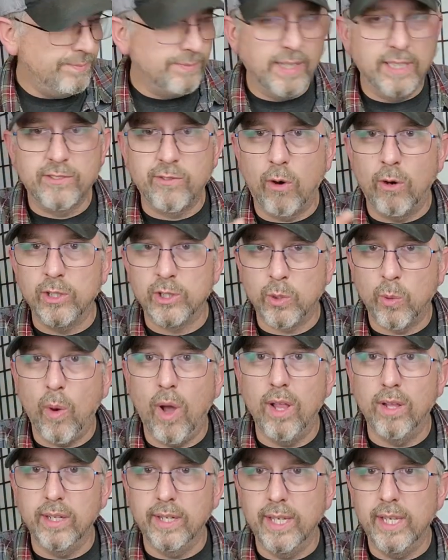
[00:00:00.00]
as far as
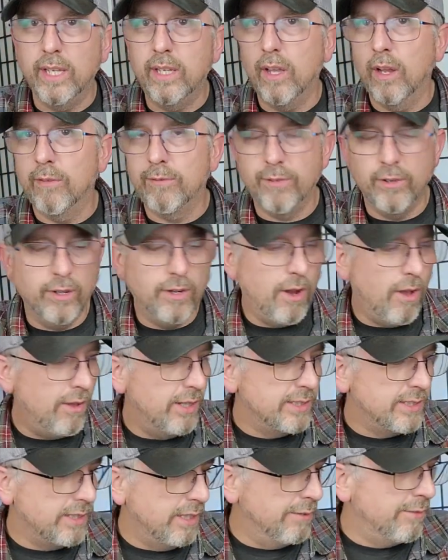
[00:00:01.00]
quality, comfort, all
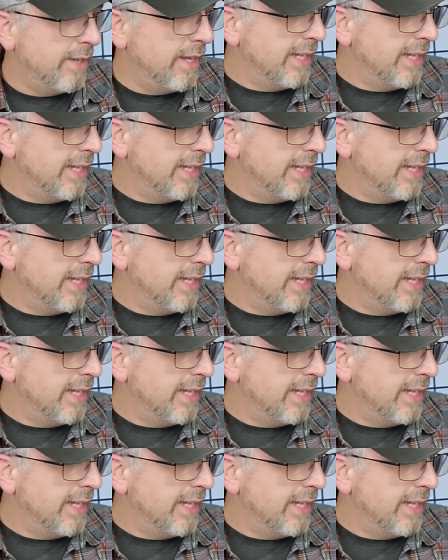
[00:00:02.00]
that stuff.